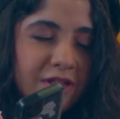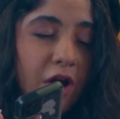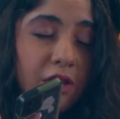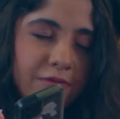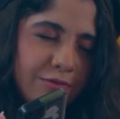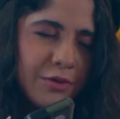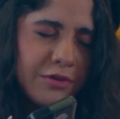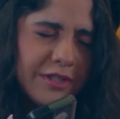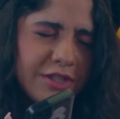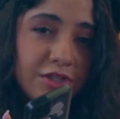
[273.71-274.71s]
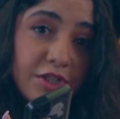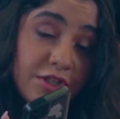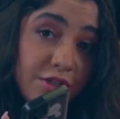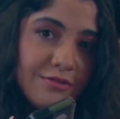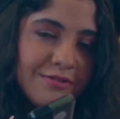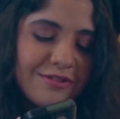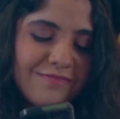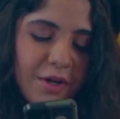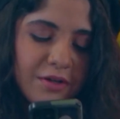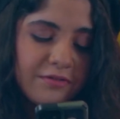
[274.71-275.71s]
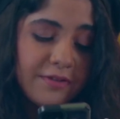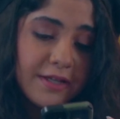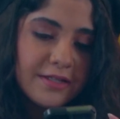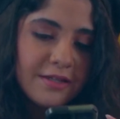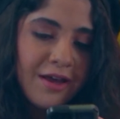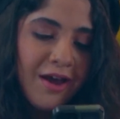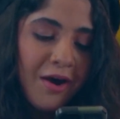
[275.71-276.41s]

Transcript: olive oil that she just used on her face